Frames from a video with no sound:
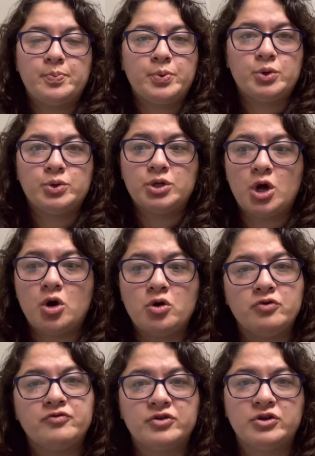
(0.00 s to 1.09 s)
put
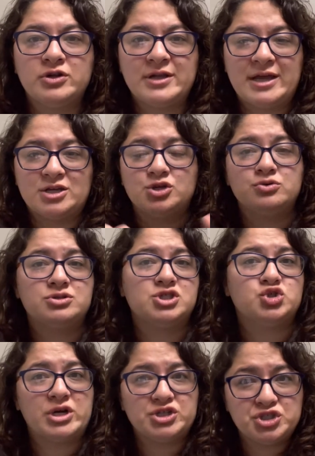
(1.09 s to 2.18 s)
over, like you
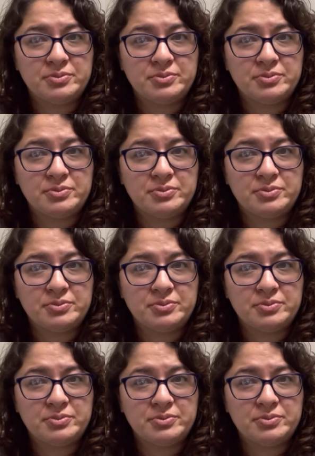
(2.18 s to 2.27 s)
stretch